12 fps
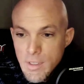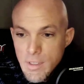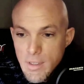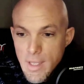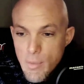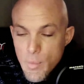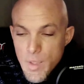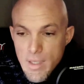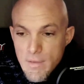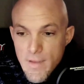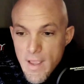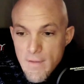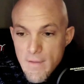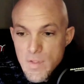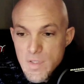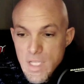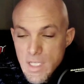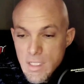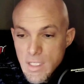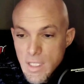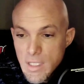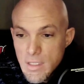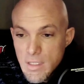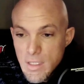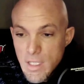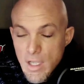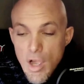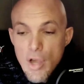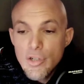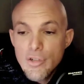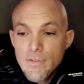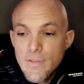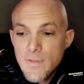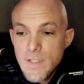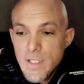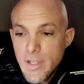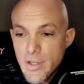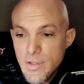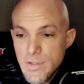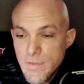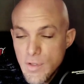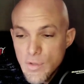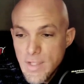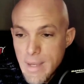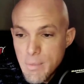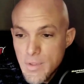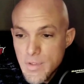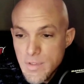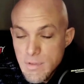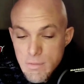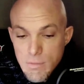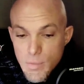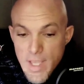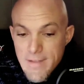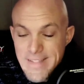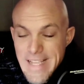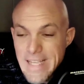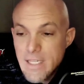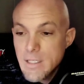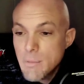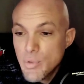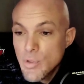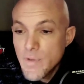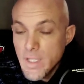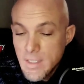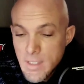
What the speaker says: that we've ever seen in the 150 years of Hilltoppers. We have data to prove it.